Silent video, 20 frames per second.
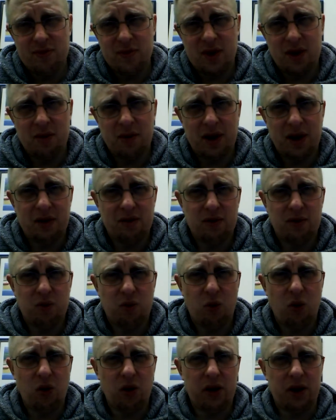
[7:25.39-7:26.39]
I mean, it was
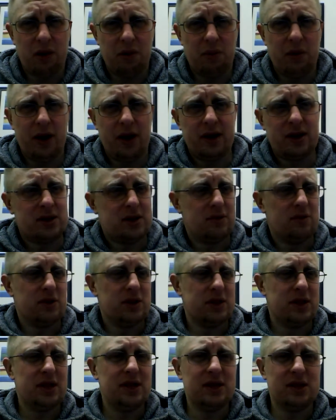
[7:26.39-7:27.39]
walking pace. It was
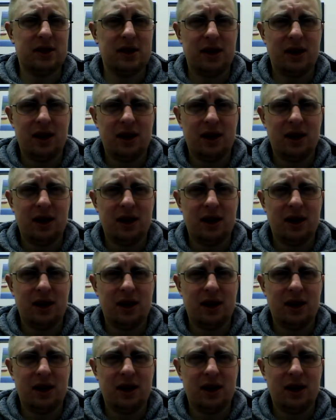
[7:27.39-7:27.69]
easy.